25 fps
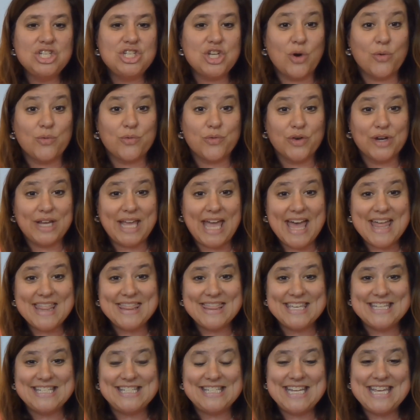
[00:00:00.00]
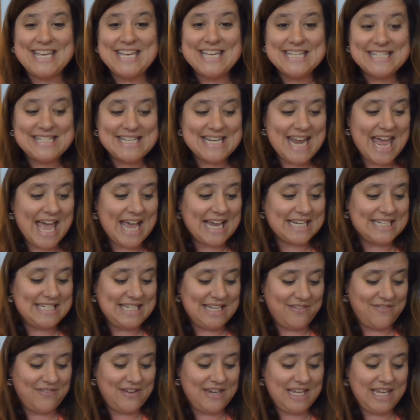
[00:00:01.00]
Don't forget, this is an
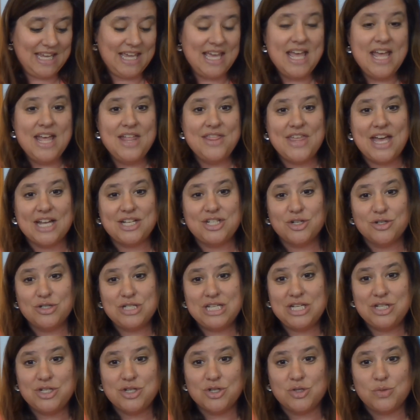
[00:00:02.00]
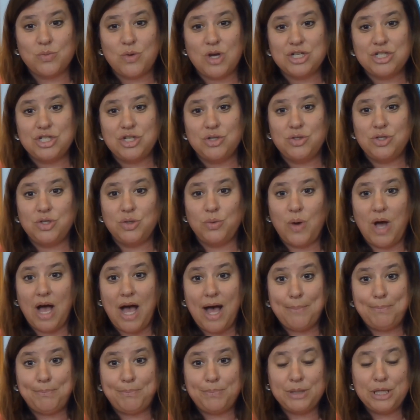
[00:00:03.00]
activity that your teachers want you to
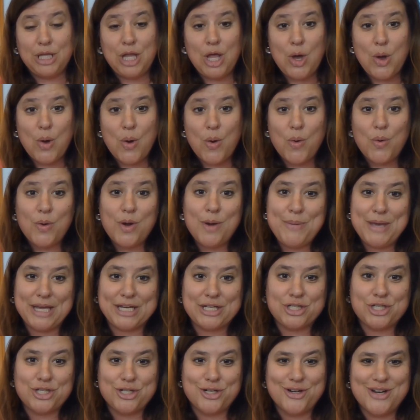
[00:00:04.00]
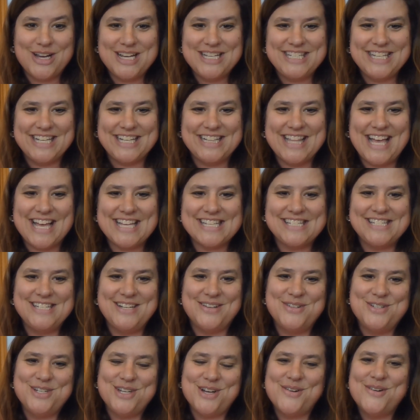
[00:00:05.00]
upload a picture into Class
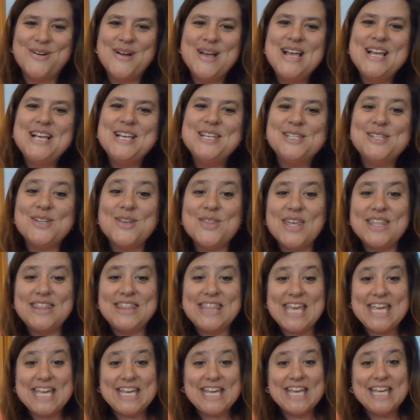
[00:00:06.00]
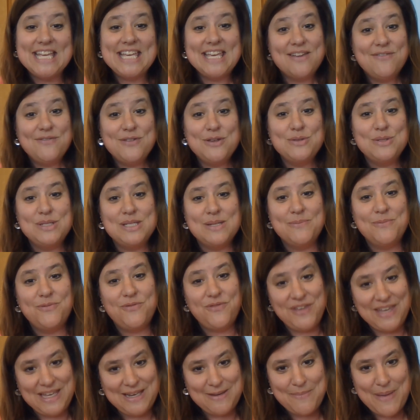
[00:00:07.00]
Dojo so that they can give you some
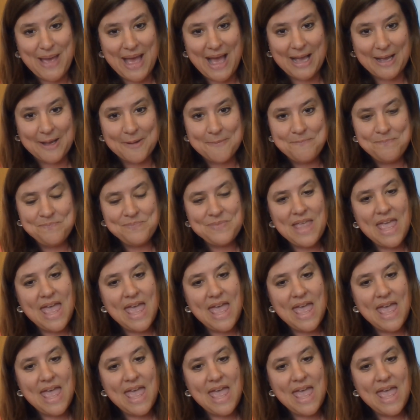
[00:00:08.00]
feedback.